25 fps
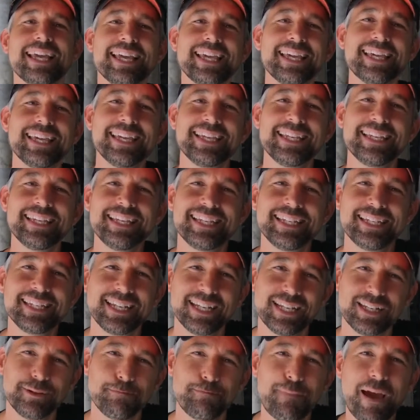in
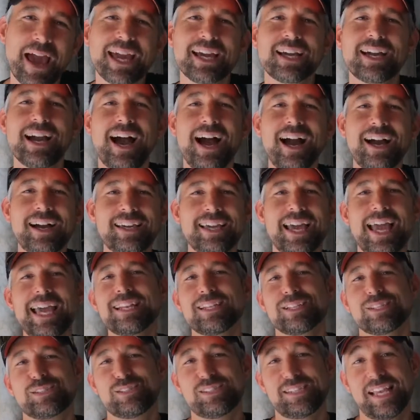Bangkok,
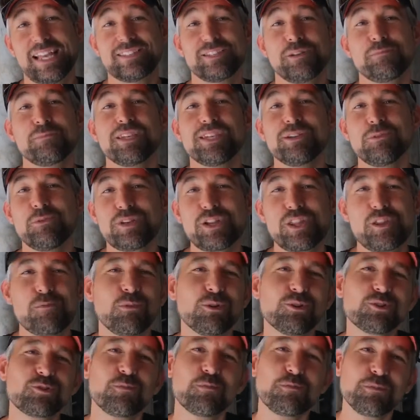and it's said to be one of the
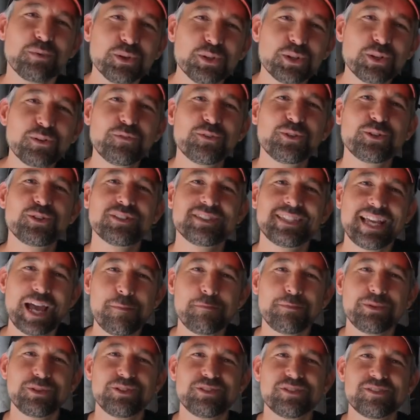most beautiful
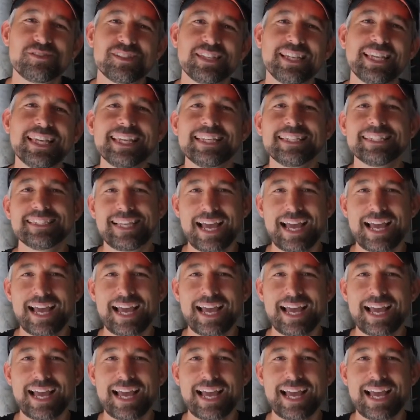temples in